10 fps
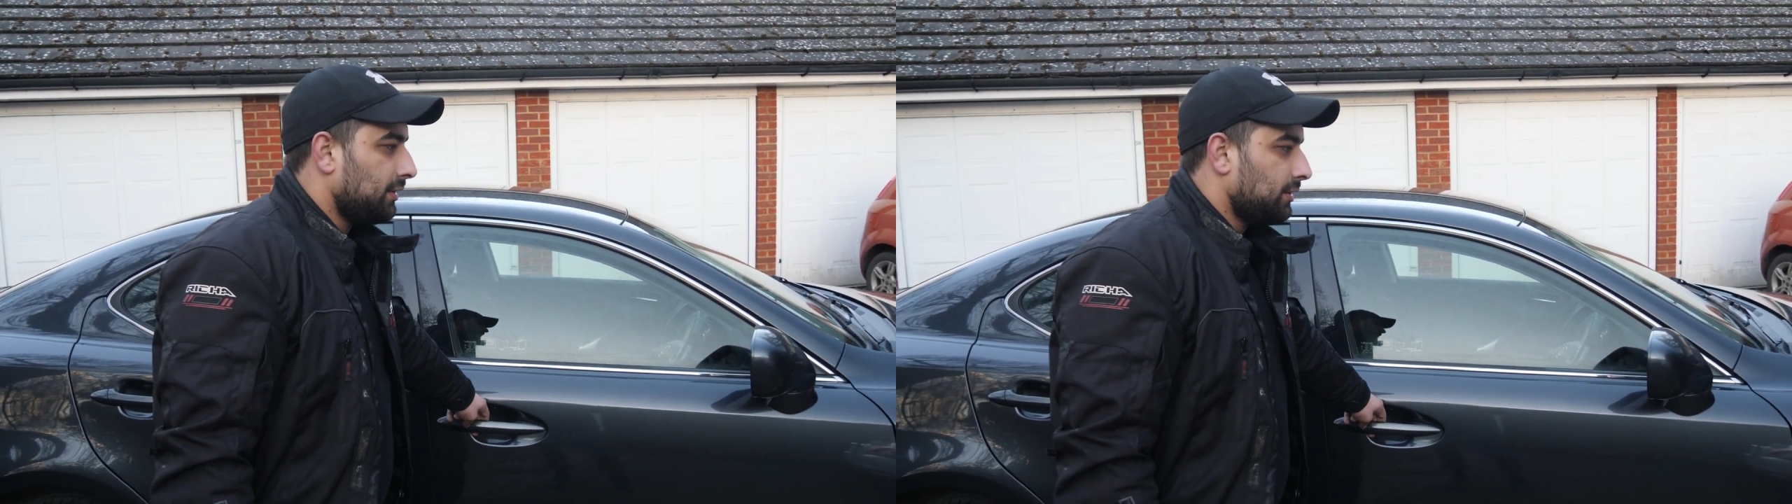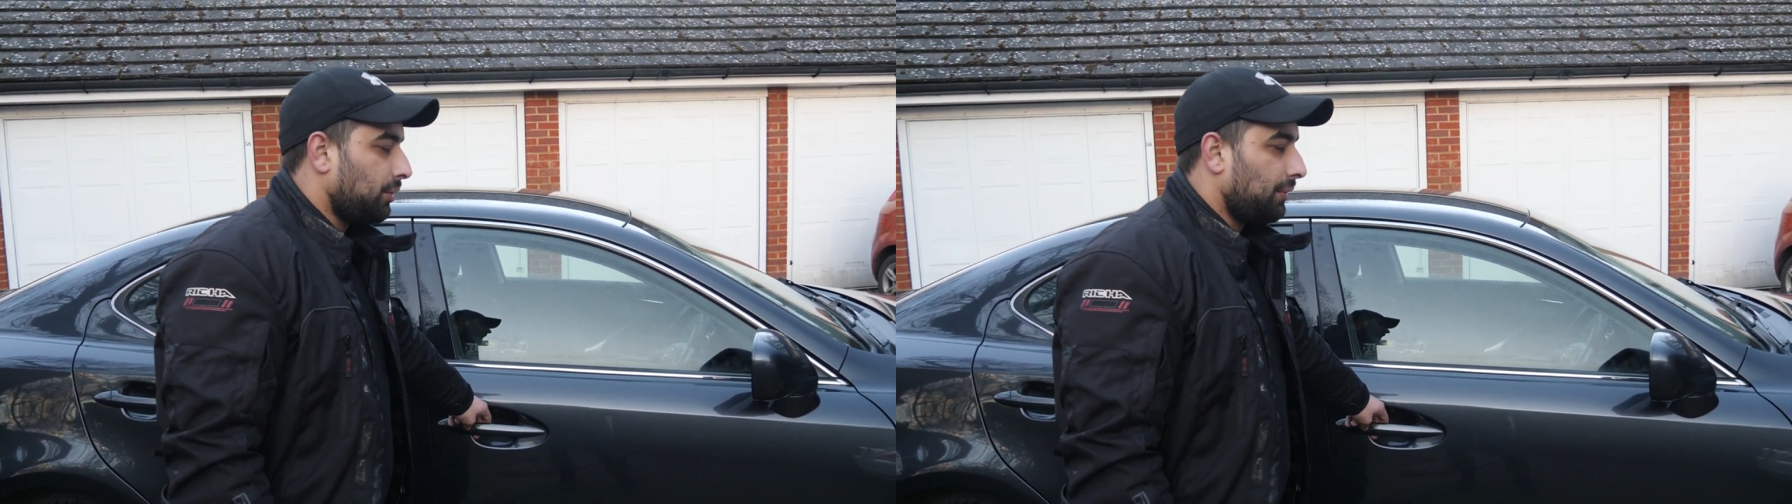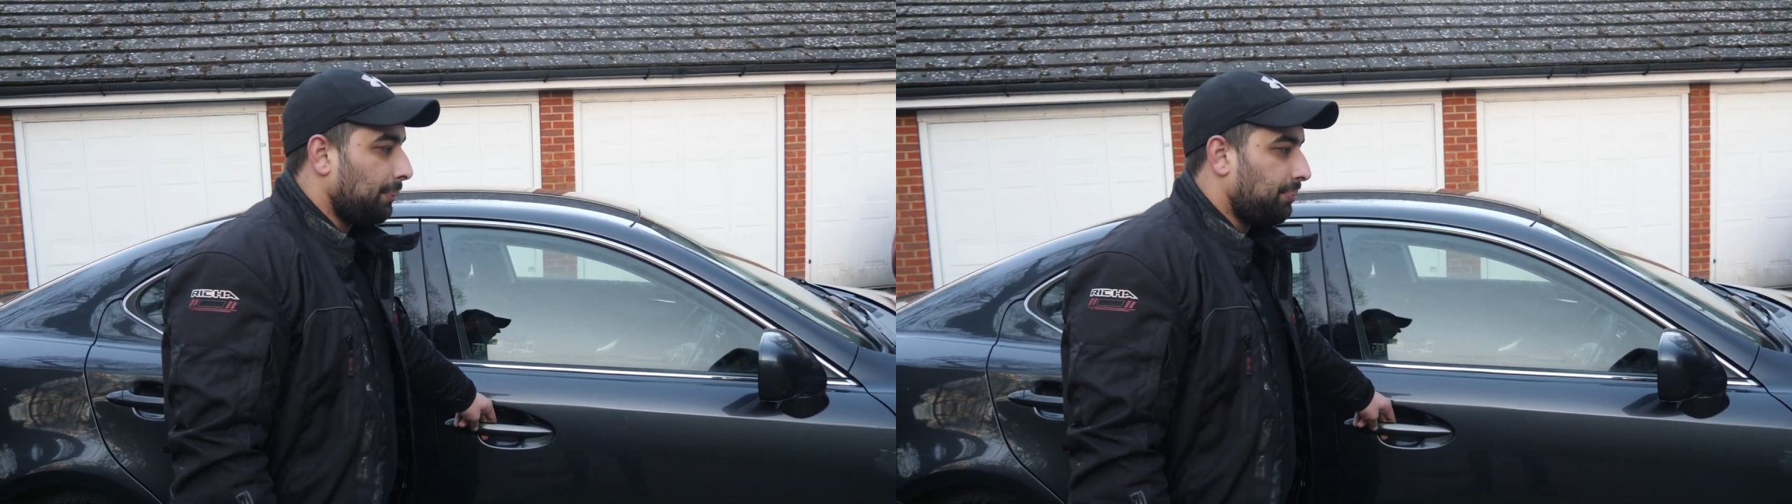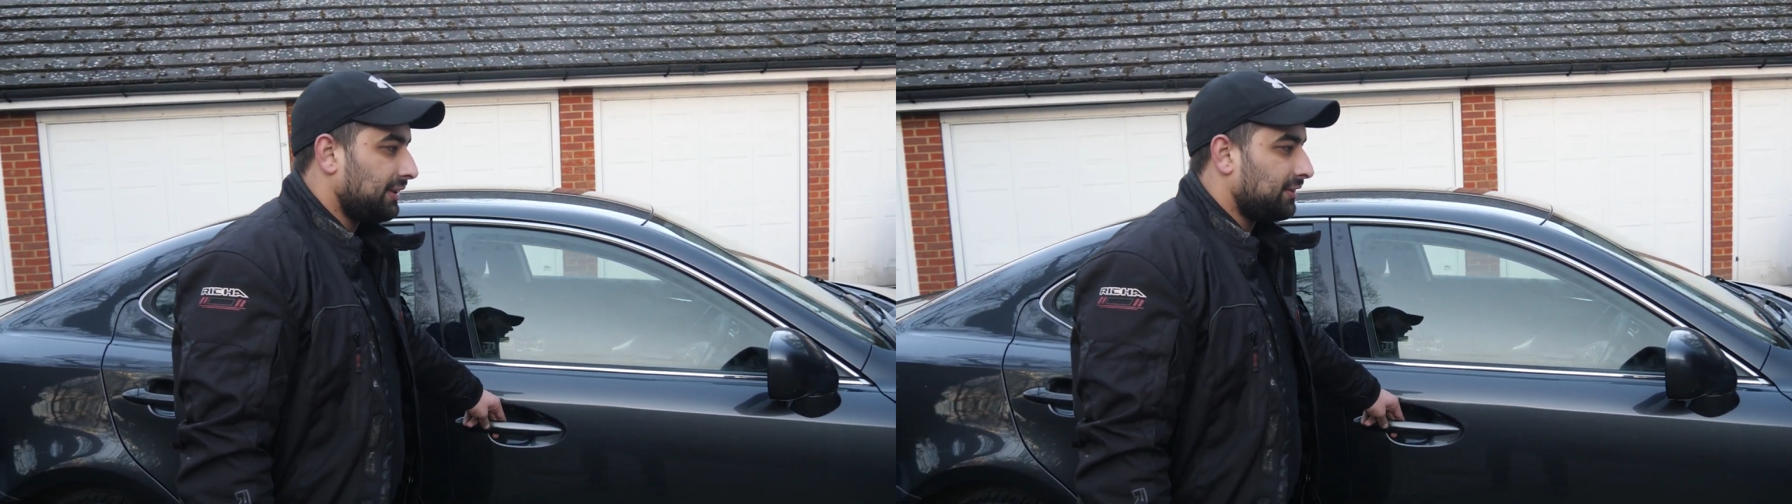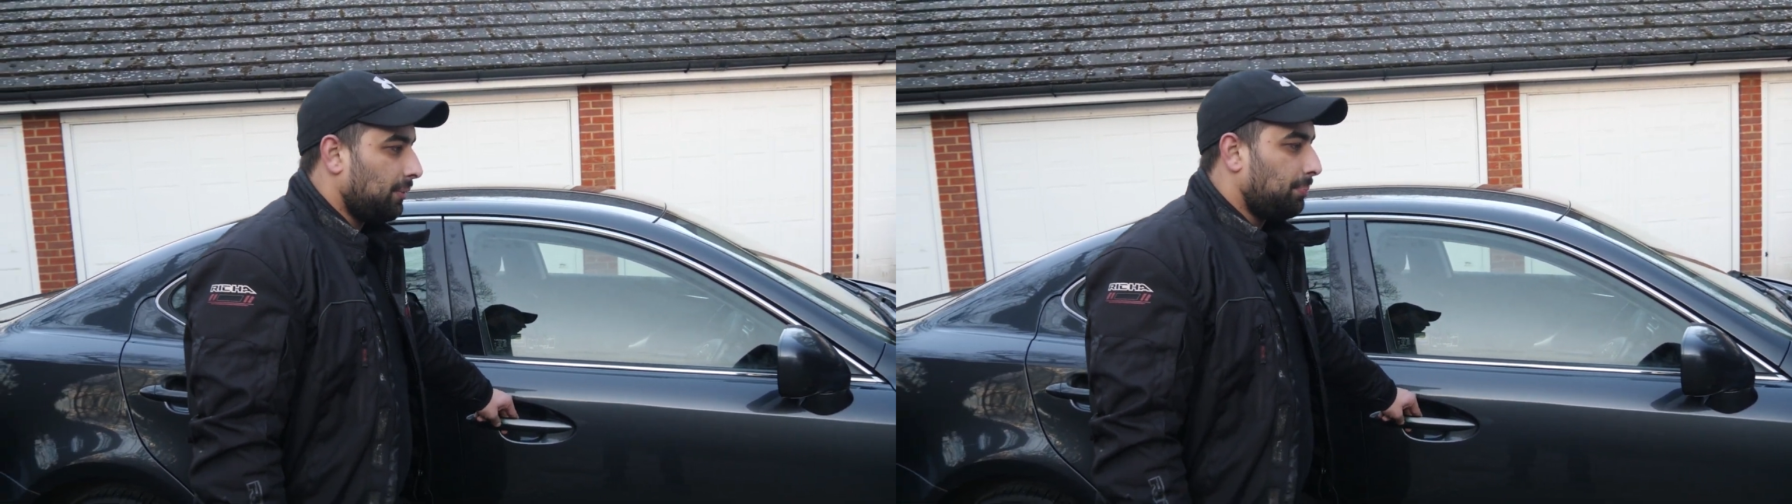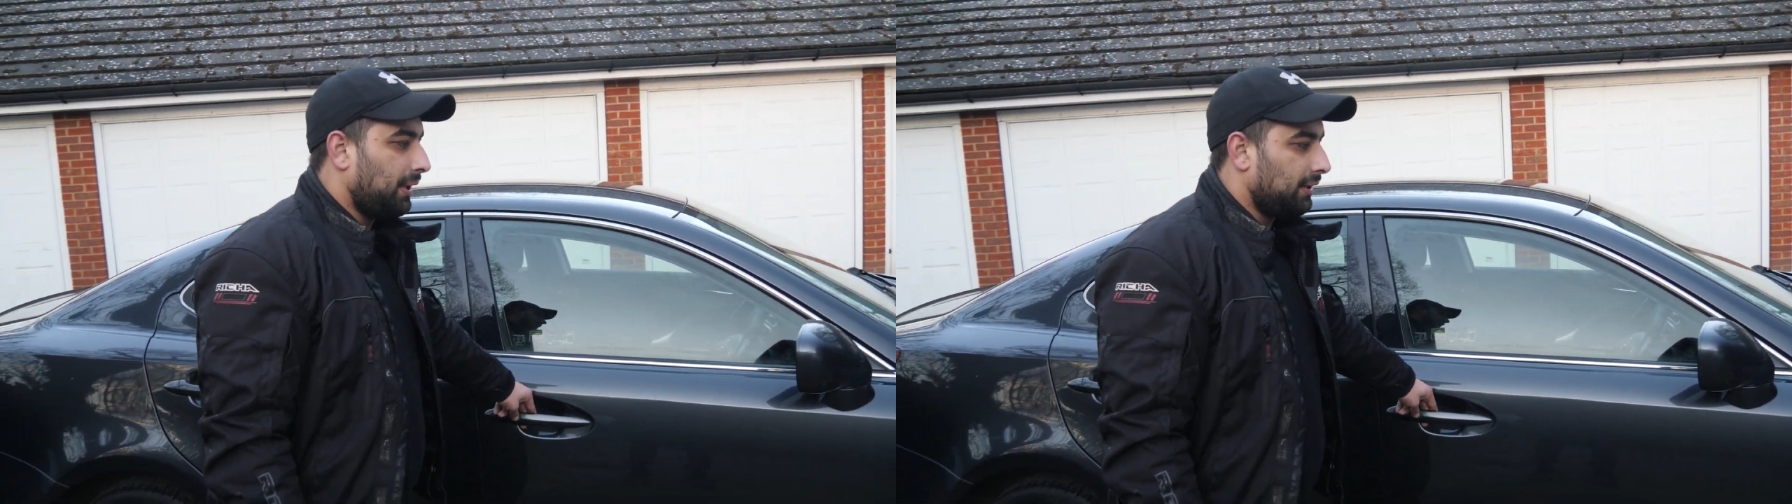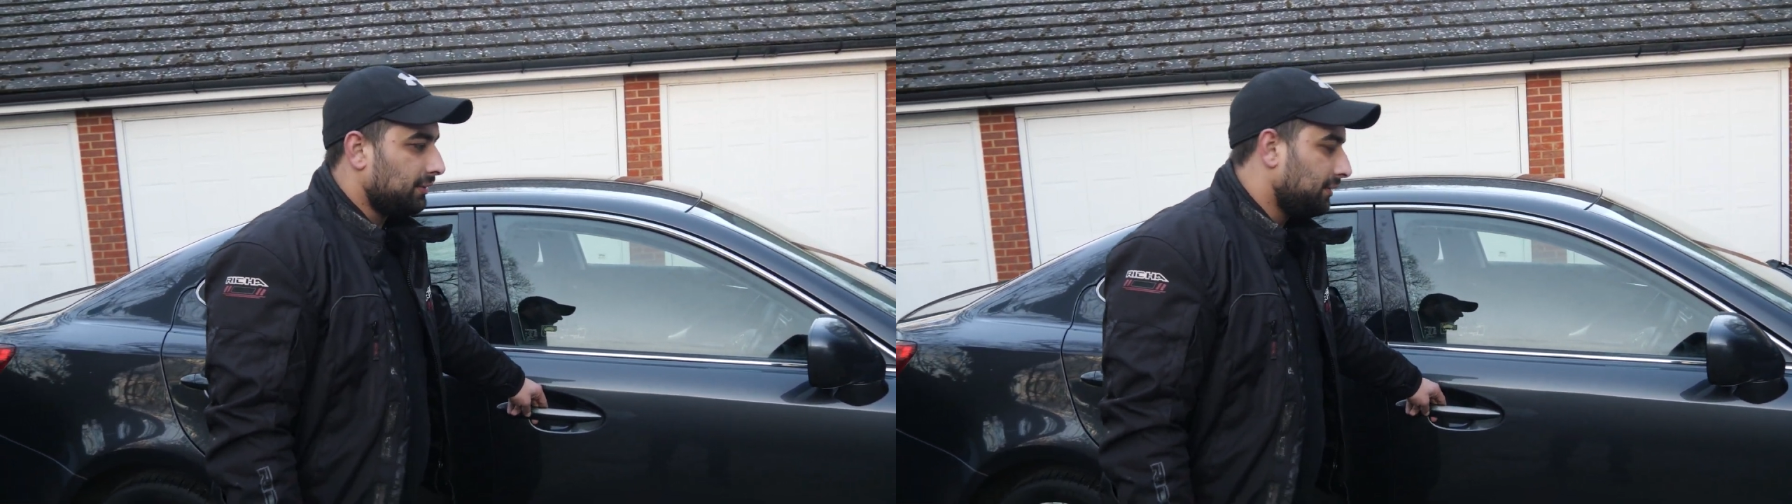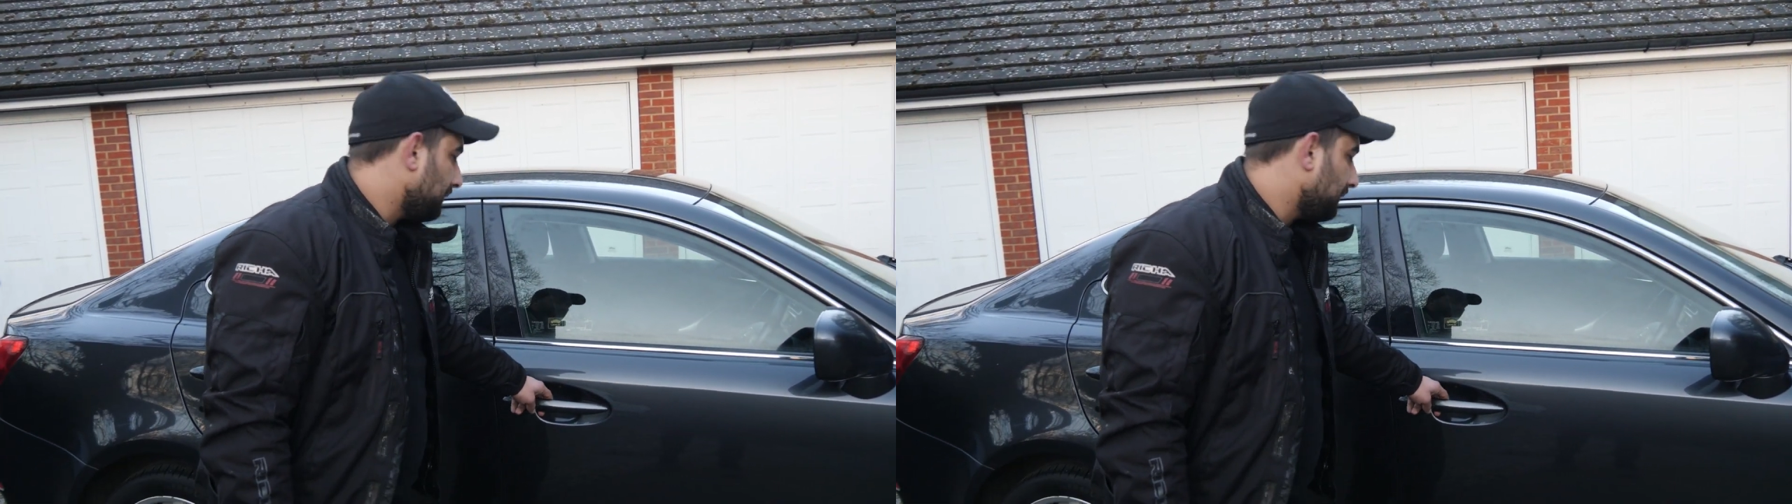So with a press of a button,